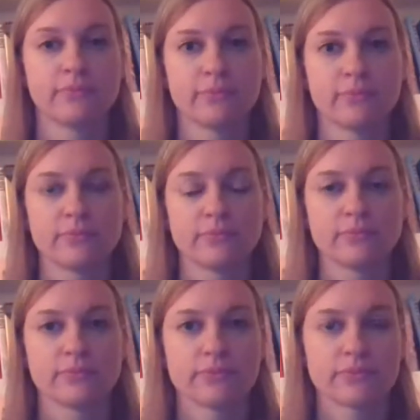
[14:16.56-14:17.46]

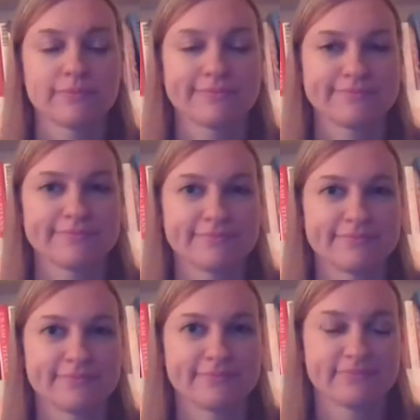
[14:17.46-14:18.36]
Absolutely. And I,
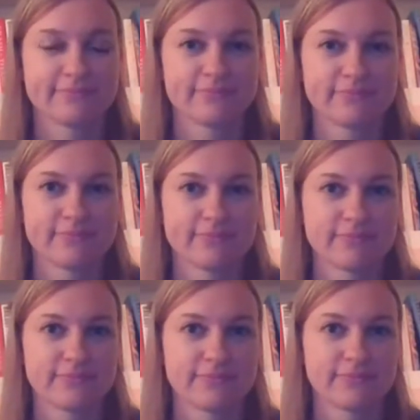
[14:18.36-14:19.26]
and I love that you
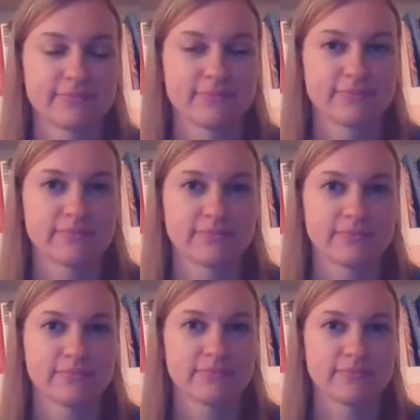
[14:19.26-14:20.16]
said that because I do
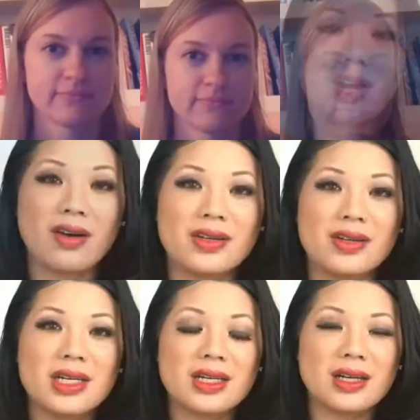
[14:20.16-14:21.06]
think that we've all
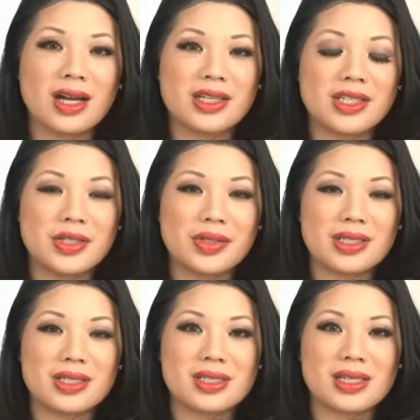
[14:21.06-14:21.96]
gone through
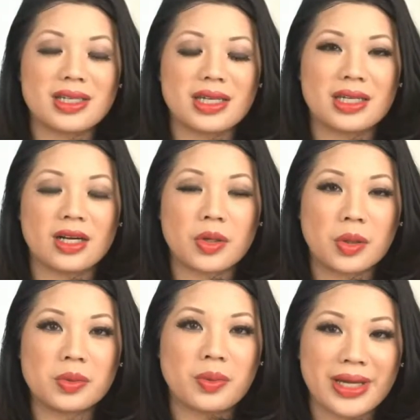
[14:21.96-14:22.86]
this in our
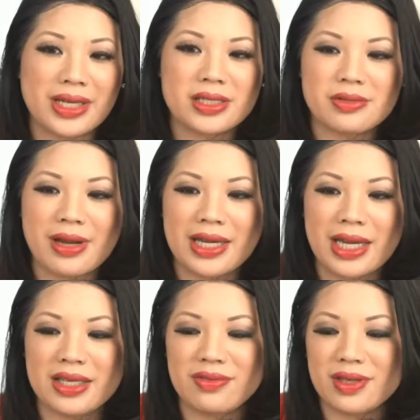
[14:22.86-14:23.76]
own ways, right?
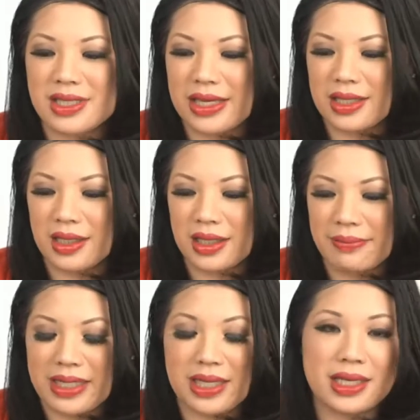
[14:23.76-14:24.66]
I even take a look at
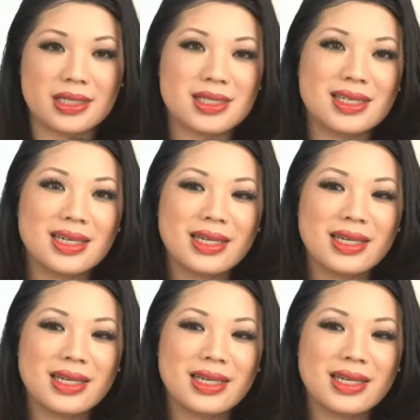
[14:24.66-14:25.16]
my kids.